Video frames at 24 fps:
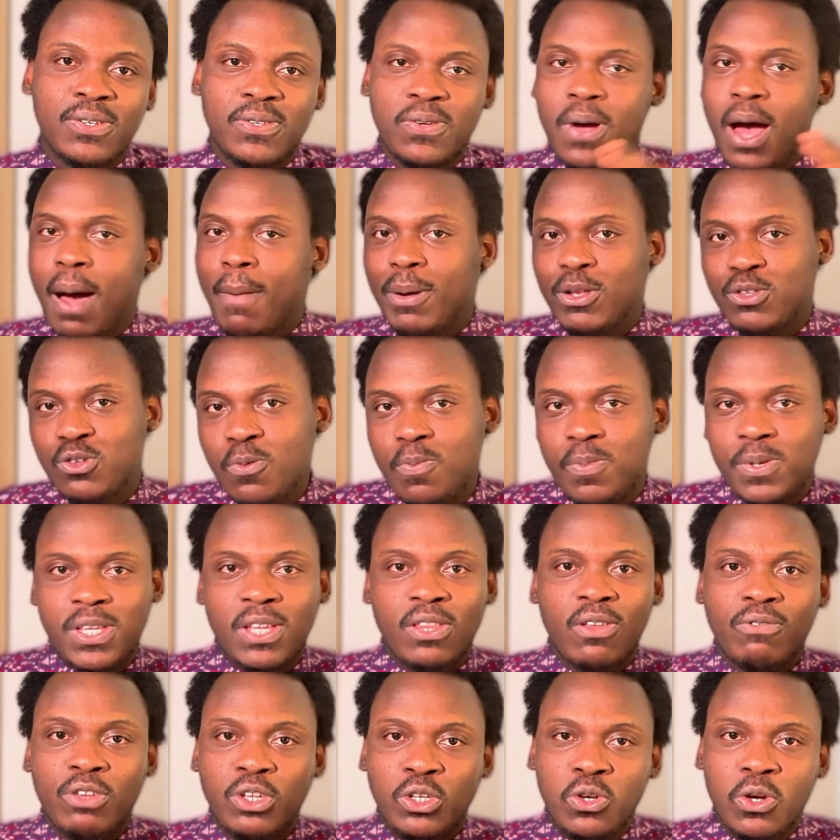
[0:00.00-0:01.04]
So about
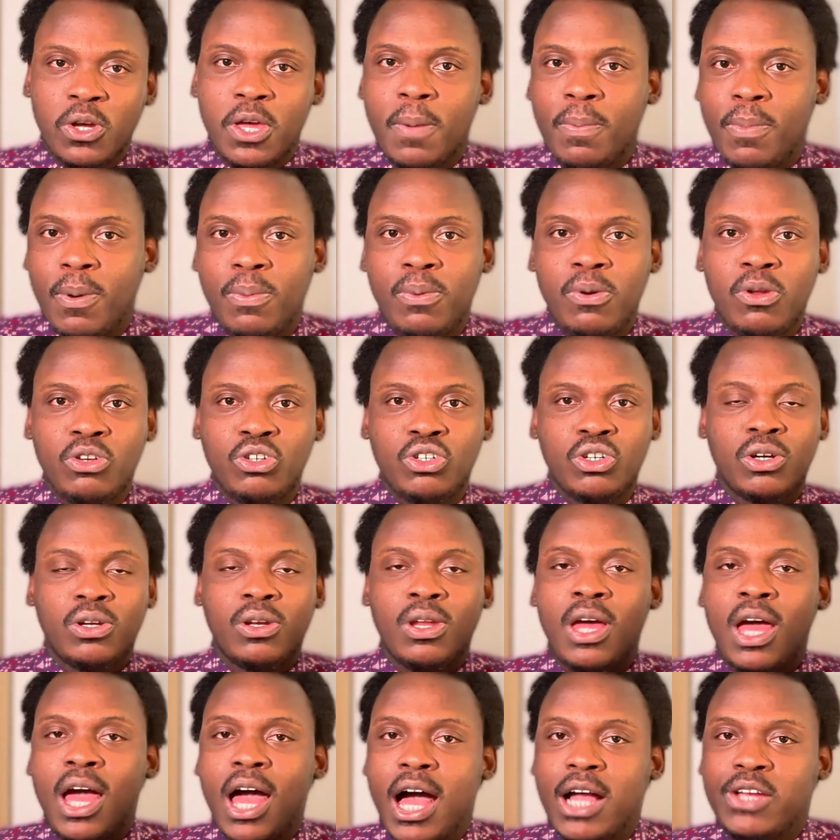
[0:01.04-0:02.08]
2% of the UK
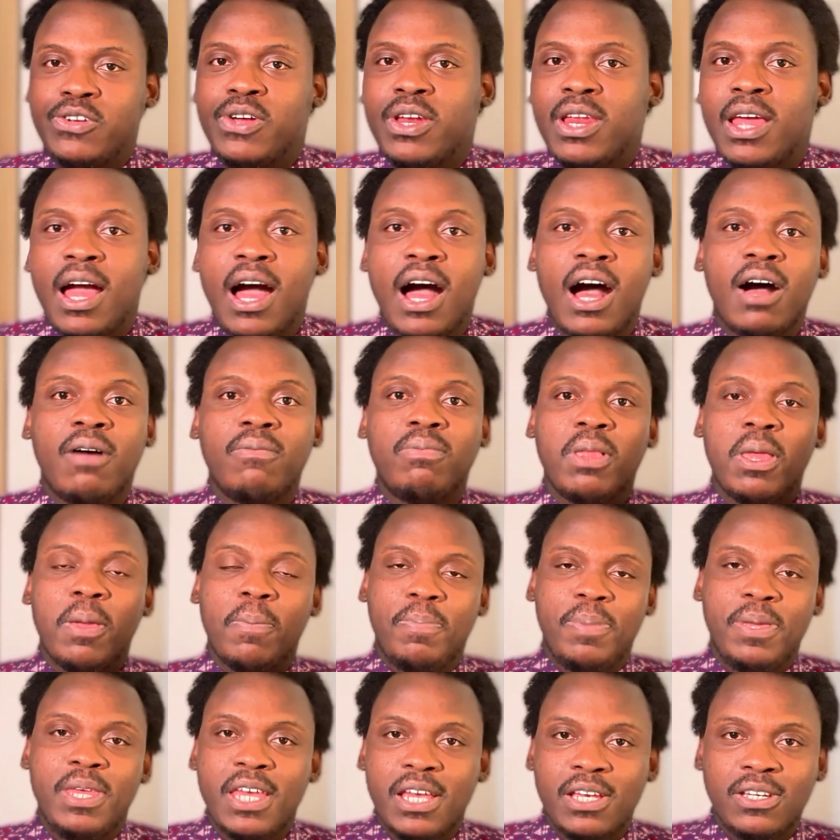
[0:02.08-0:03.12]
population actually have a
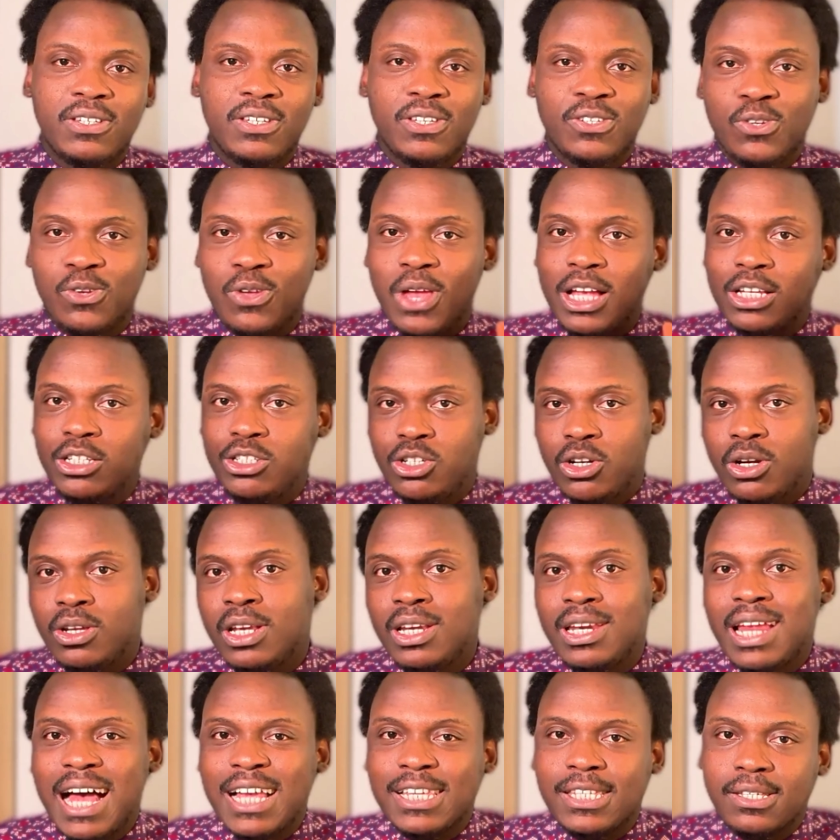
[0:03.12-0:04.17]
PhD. So you are
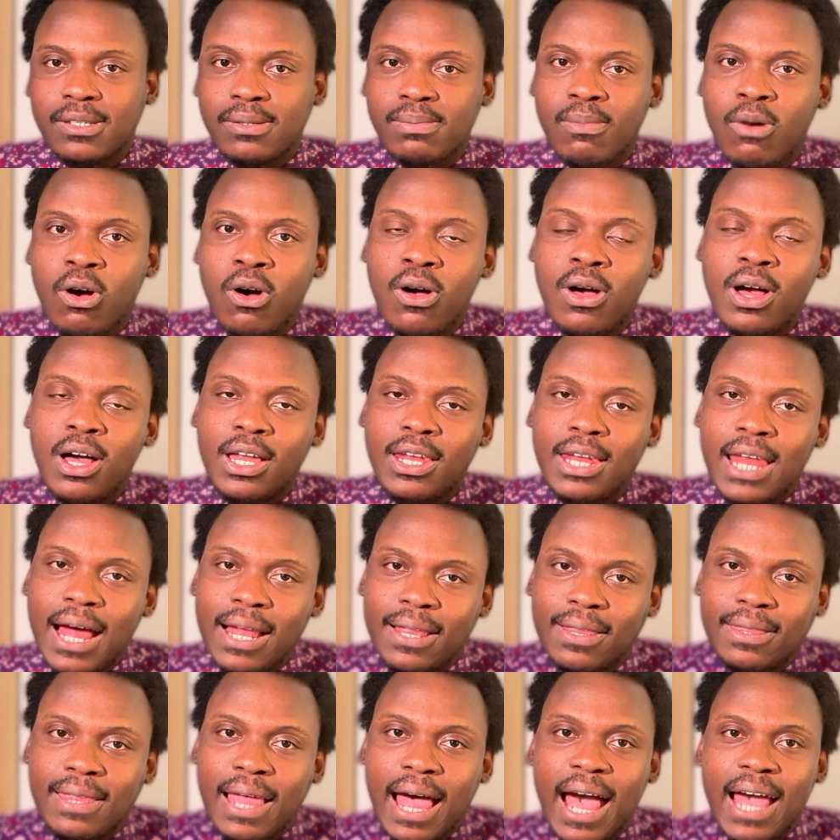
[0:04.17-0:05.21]
joining that small,
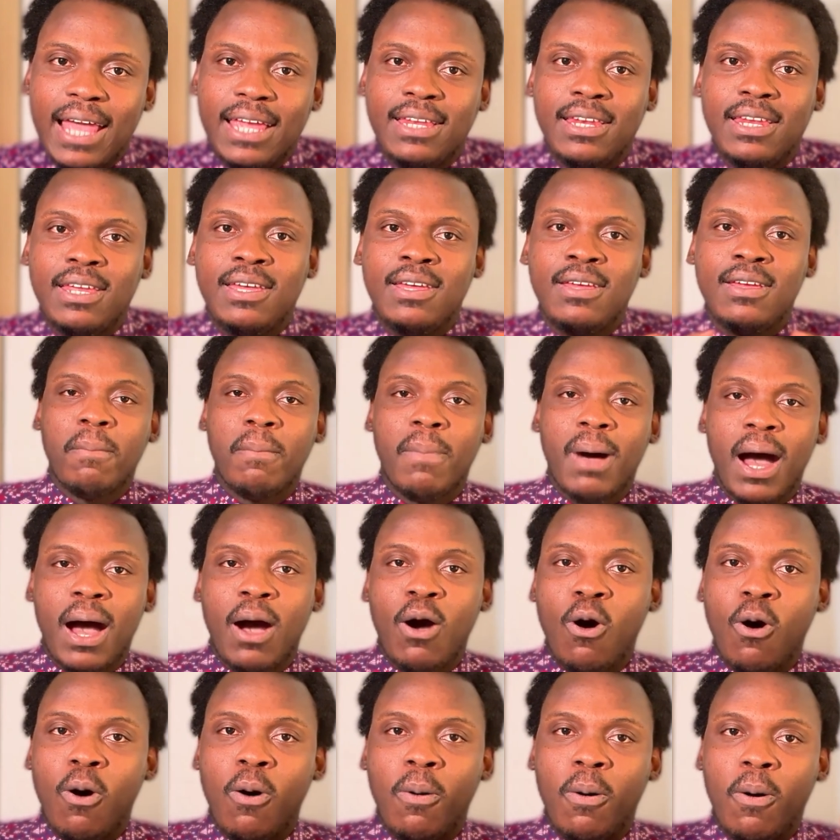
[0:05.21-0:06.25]
that tiny number
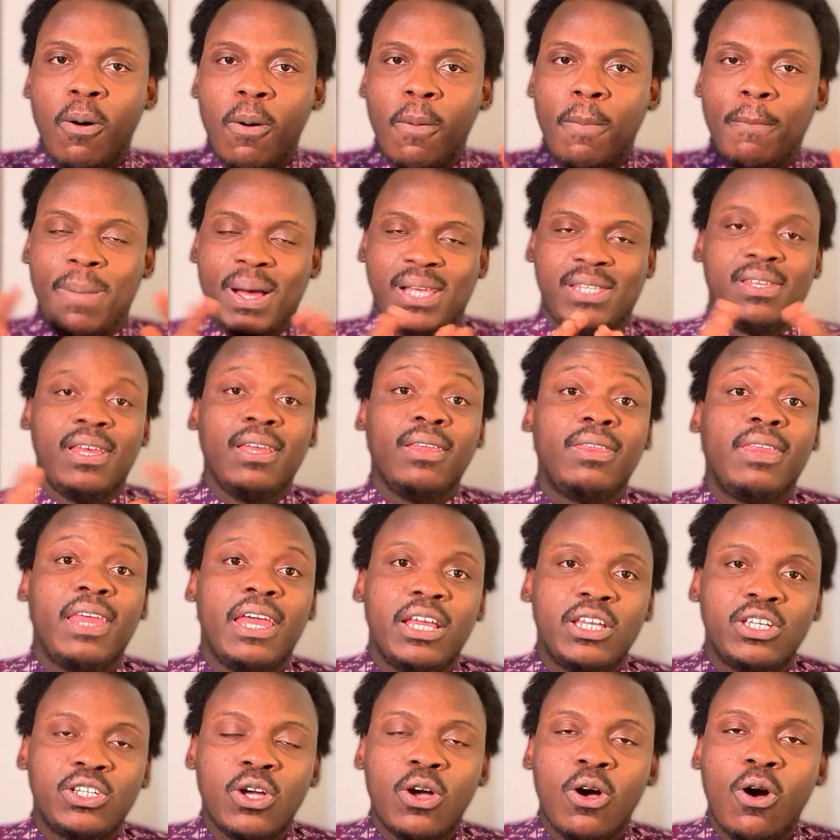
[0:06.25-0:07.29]
or
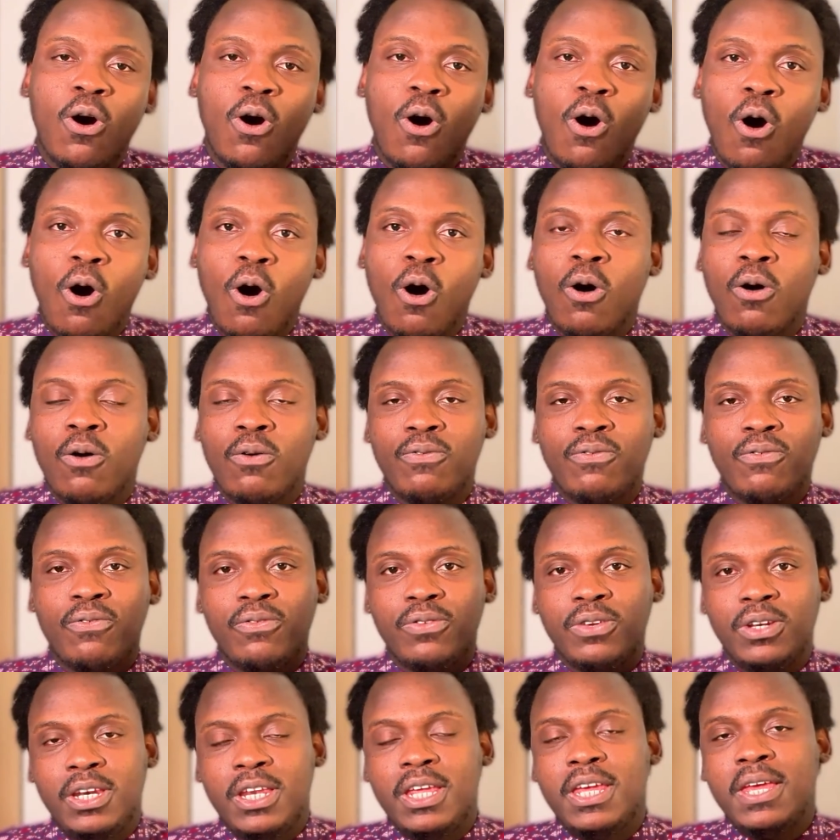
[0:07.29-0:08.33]
percentage of
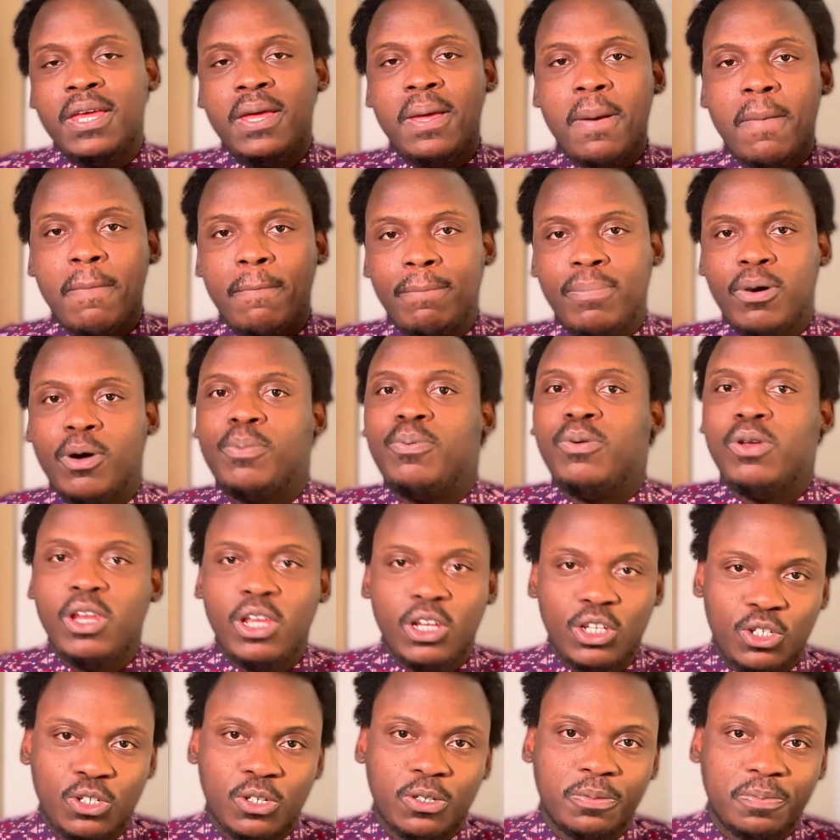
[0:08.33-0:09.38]
the
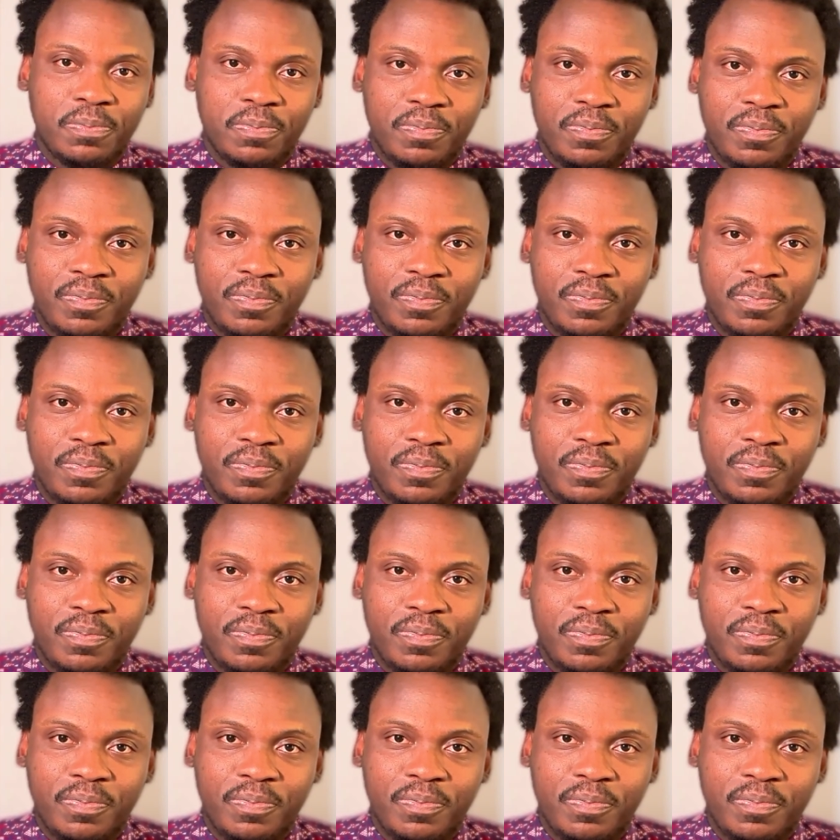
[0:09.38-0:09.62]
population.